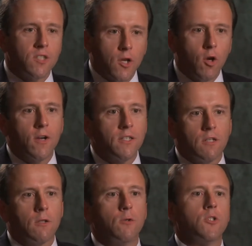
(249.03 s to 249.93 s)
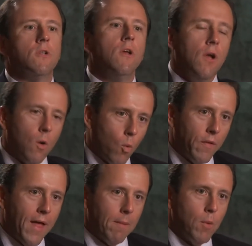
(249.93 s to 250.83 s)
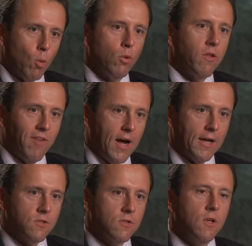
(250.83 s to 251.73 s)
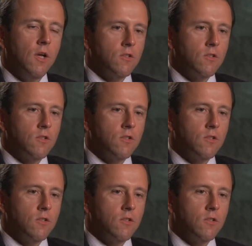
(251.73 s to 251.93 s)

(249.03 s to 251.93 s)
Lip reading: security solution with that mobile device.